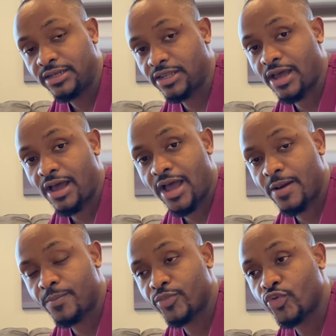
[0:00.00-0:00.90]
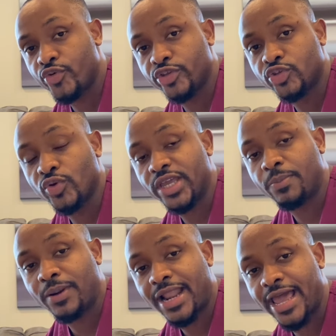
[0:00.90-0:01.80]
Now I'm going to
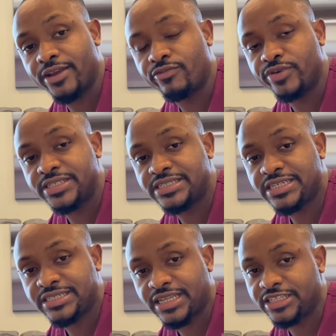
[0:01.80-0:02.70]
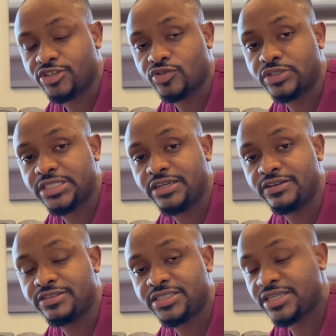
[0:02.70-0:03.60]
apply resistance to see
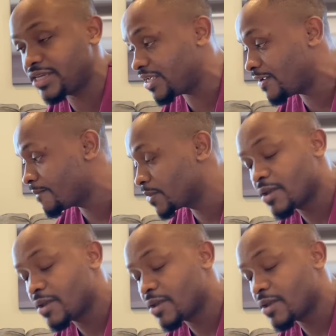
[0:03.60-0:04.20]
if she